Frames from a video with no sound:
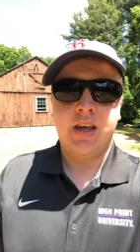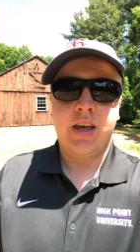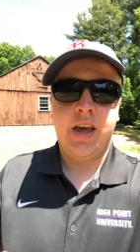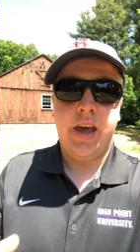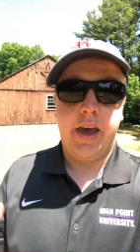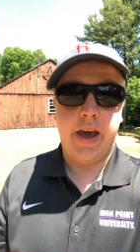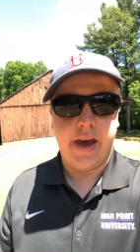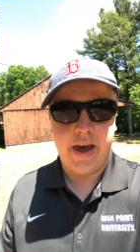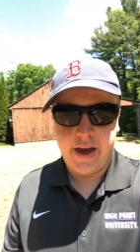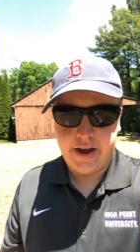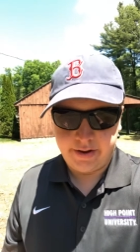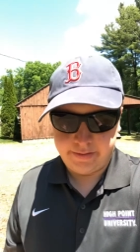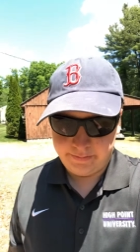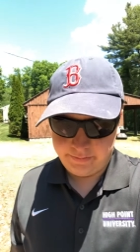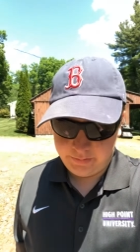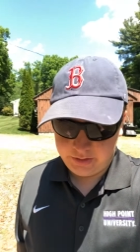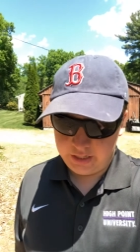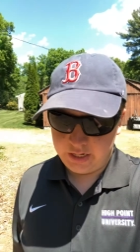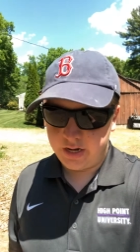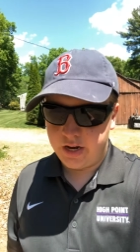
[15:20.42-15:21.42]

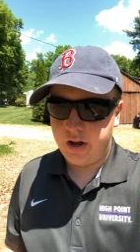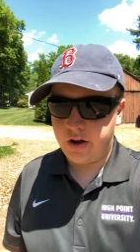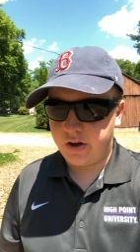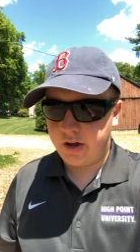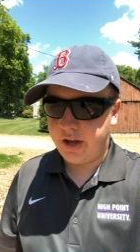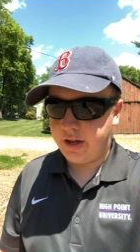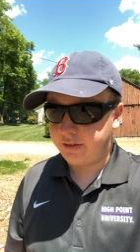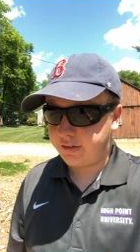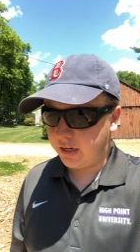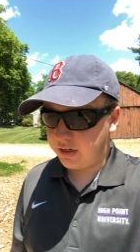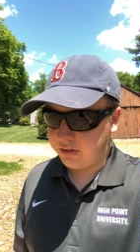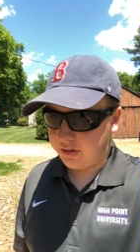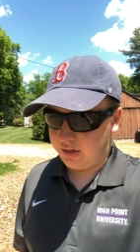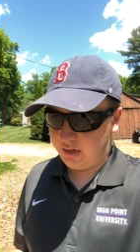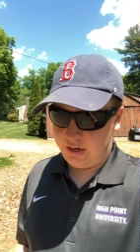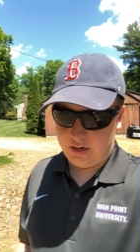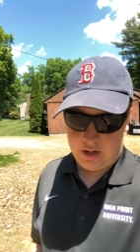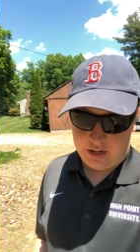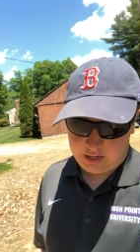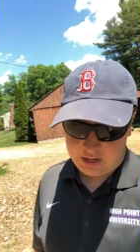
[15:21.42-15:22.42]
And, you know, essentially,
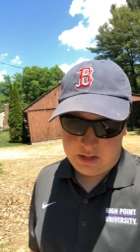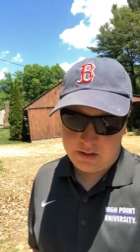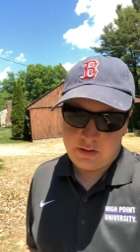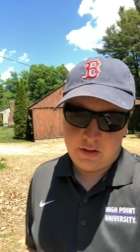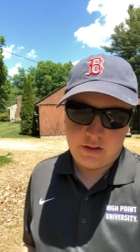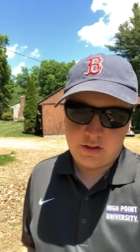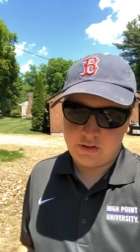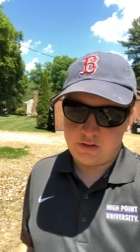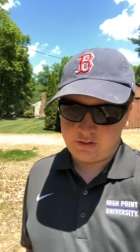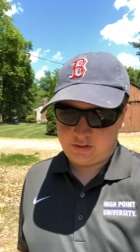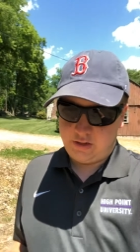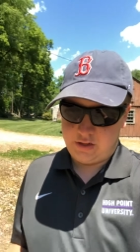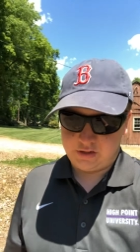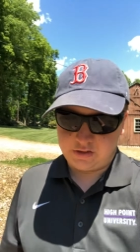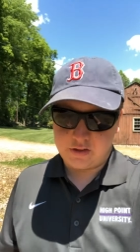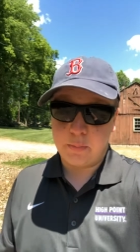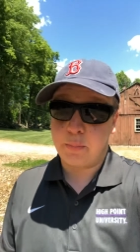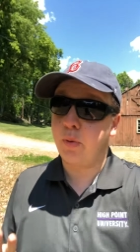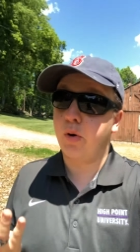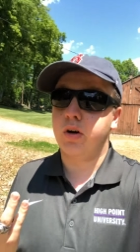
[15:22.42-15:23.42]
and, uh, uh, it's,
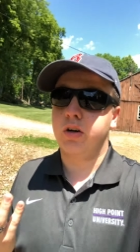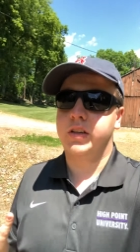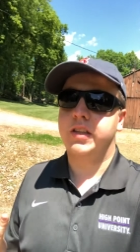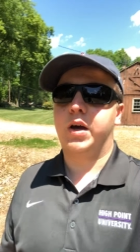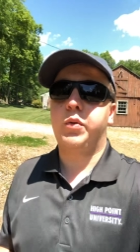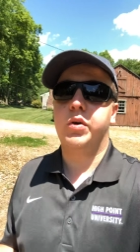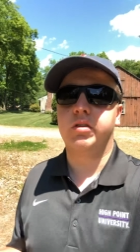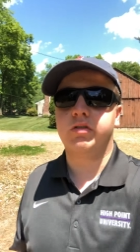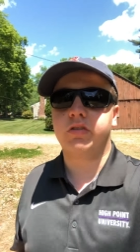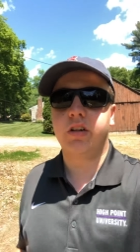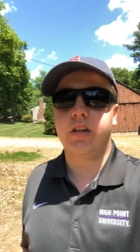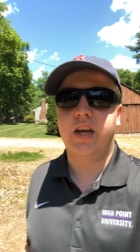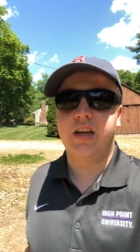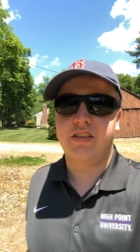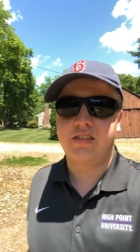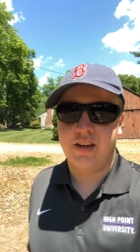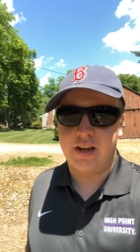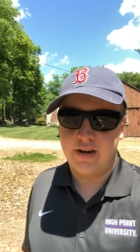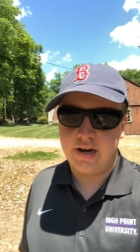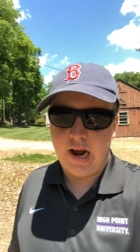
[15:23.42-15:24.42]
it's important that we
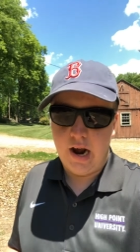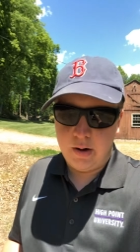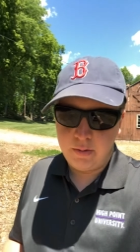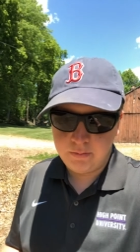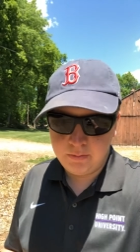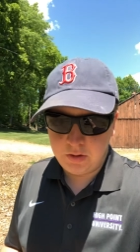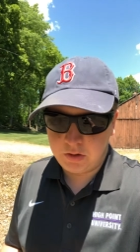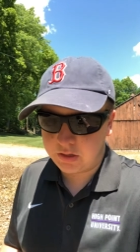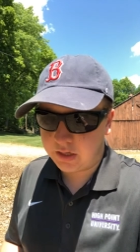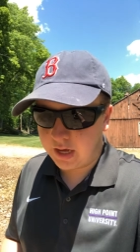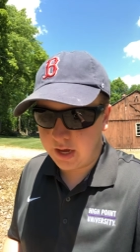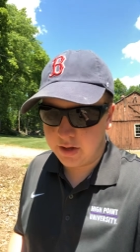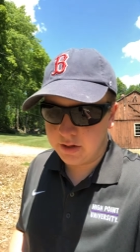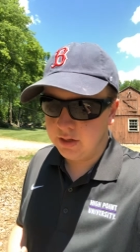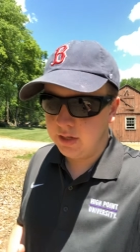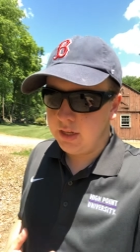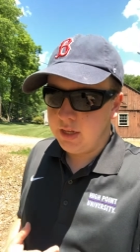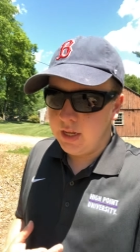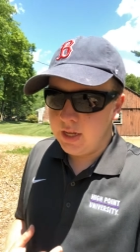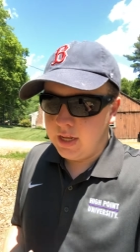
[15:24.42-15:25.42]
realize that now, okay?
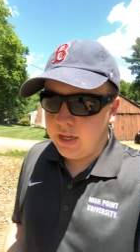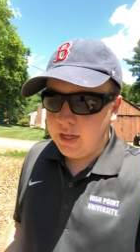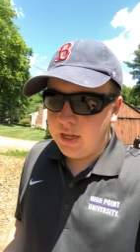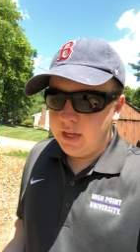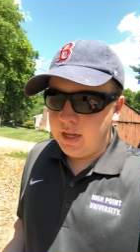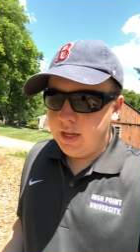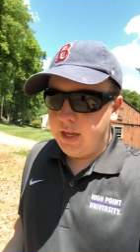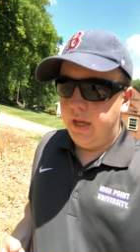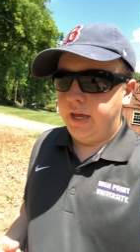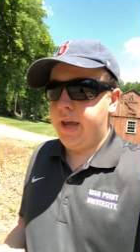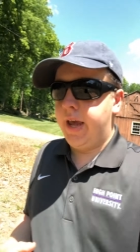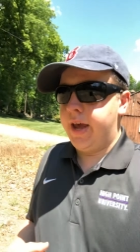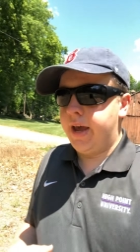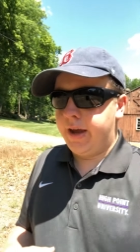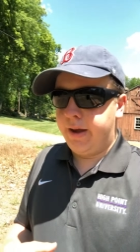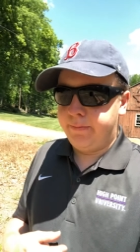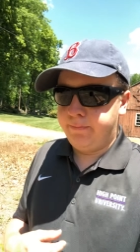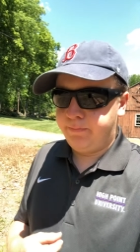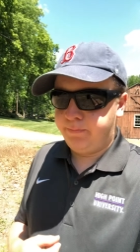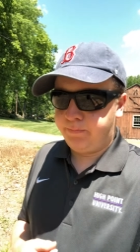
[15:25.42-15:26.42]

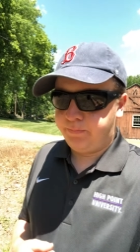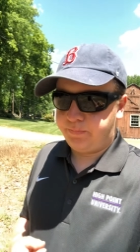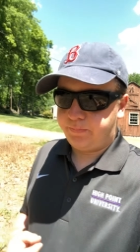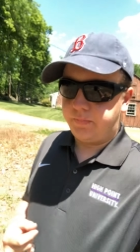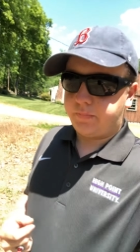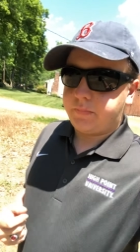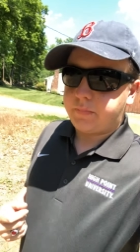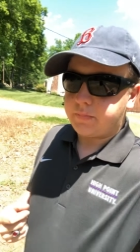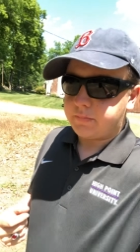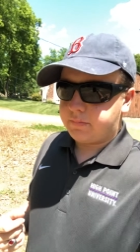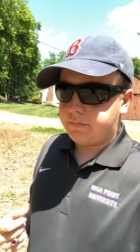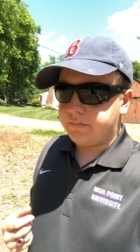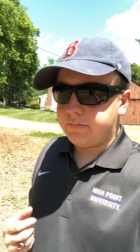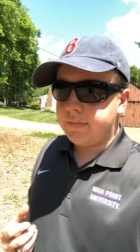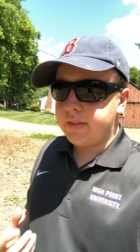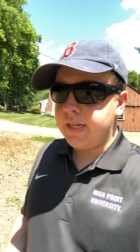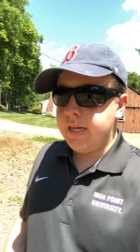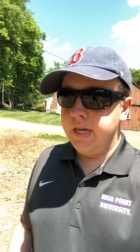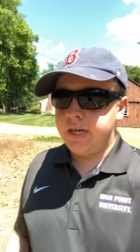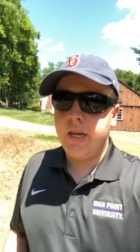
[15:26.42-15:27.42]
And,
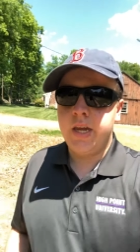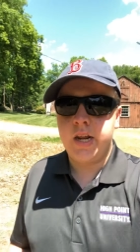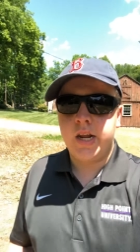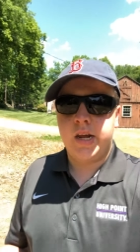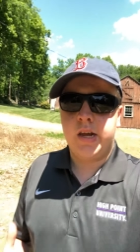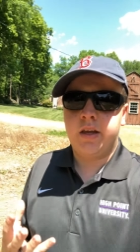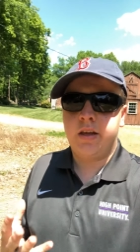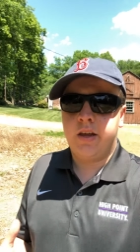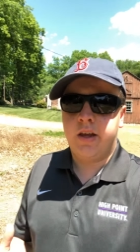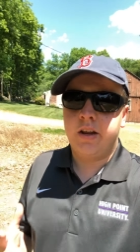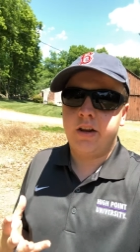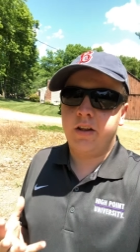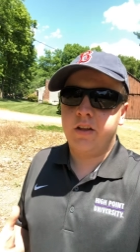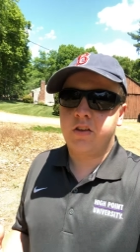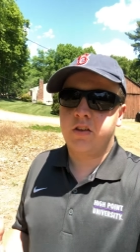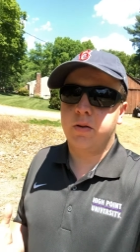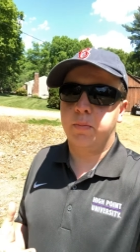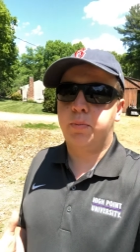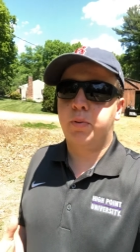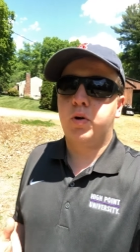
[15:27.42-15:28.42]
and
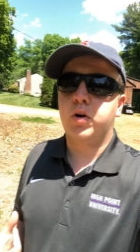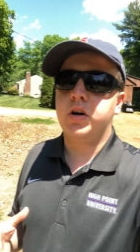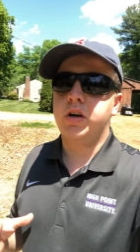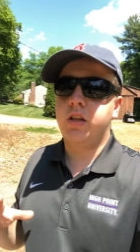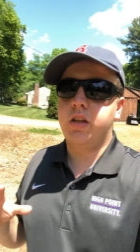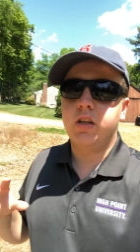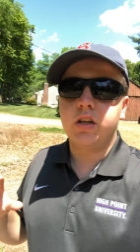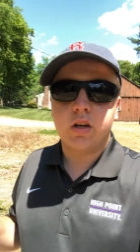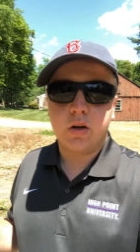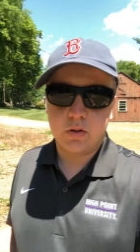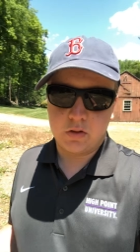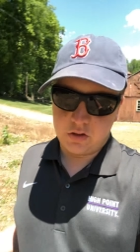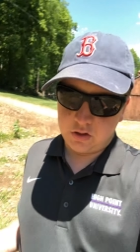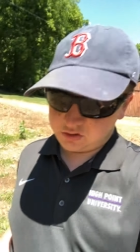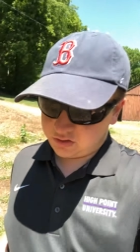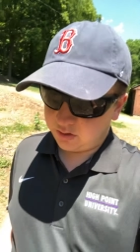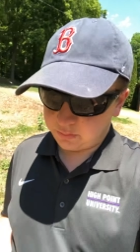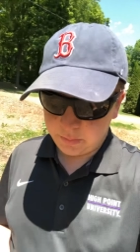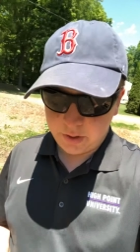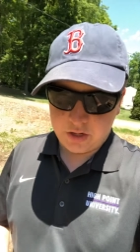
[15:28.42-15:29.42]
it's important, you know,
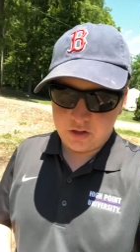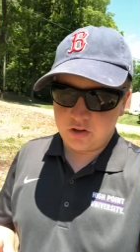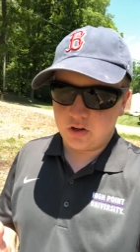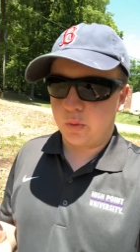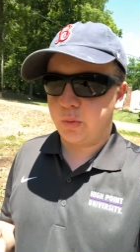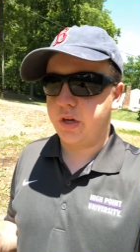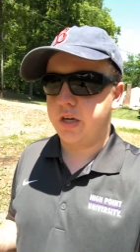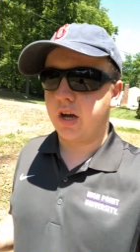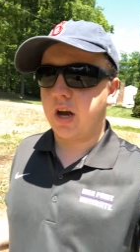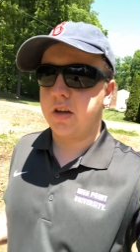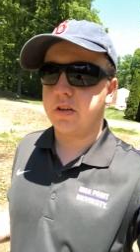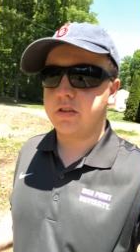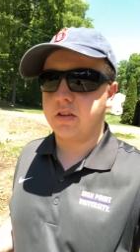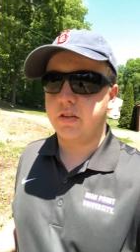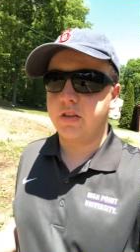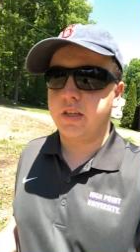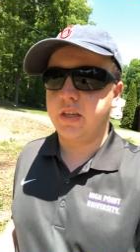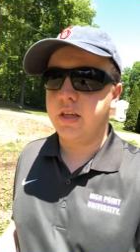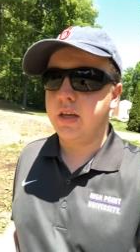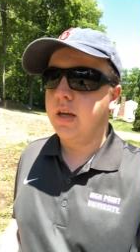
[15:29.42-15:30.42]
just to make sure we
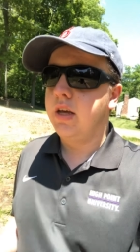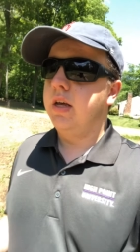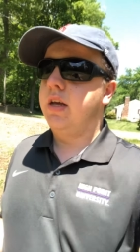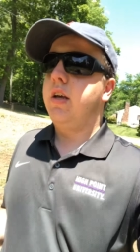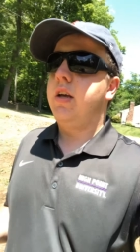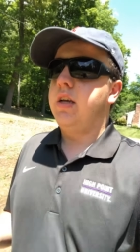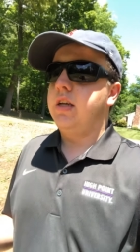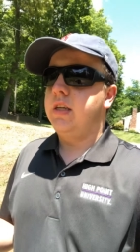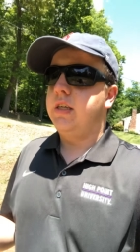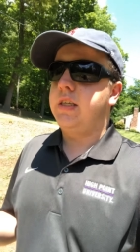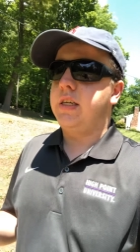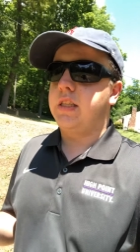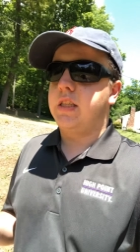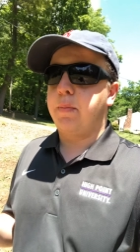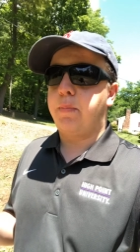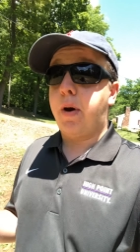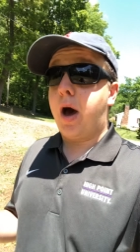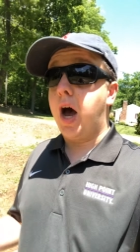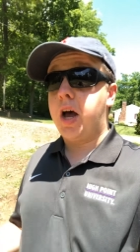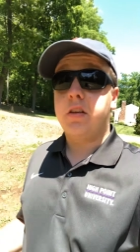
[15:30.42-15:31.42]
constantly see
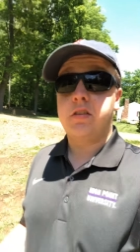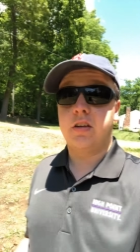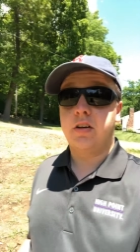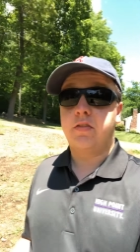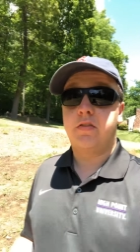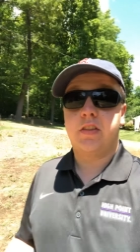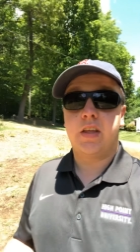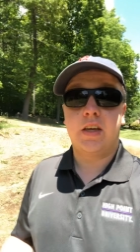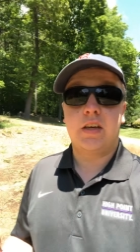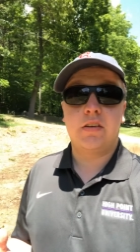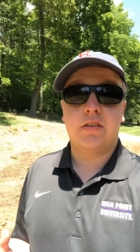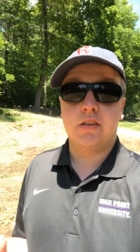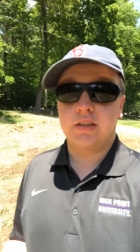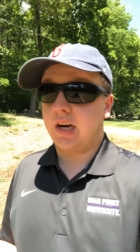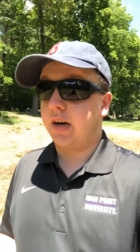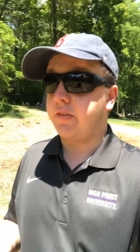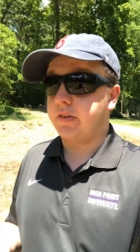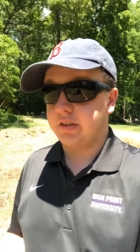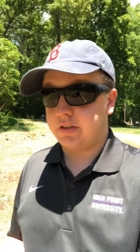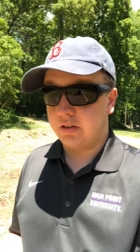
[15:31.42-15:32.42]
the positive things in
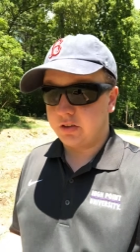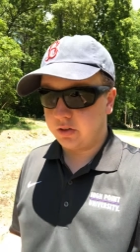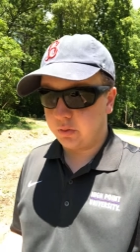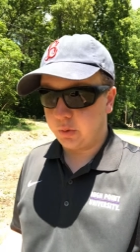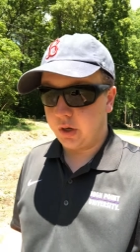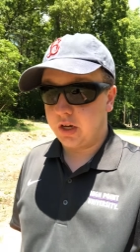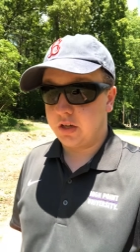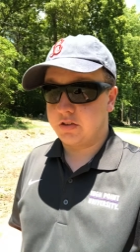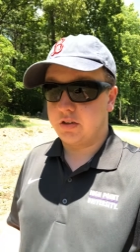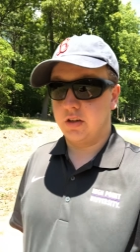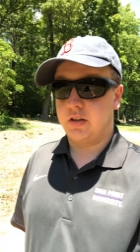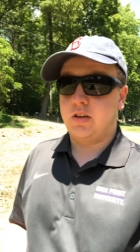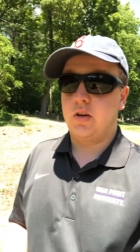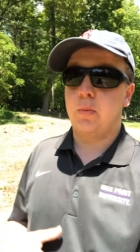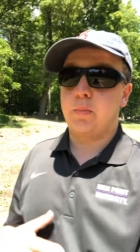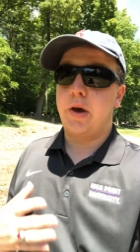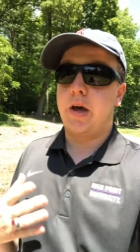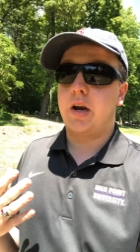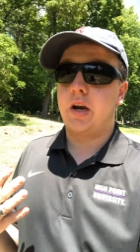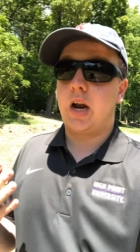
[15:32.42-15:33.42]
every situation, no
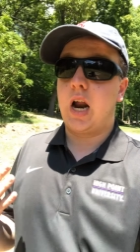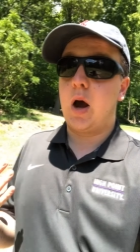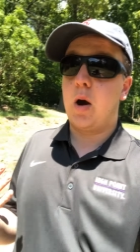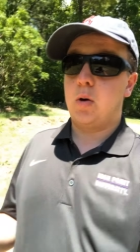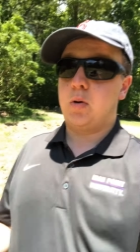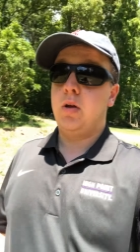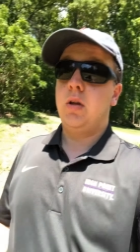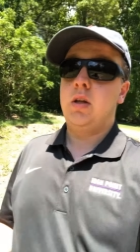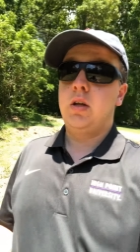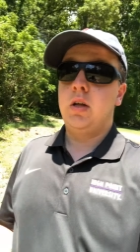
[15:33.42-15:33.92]
matter how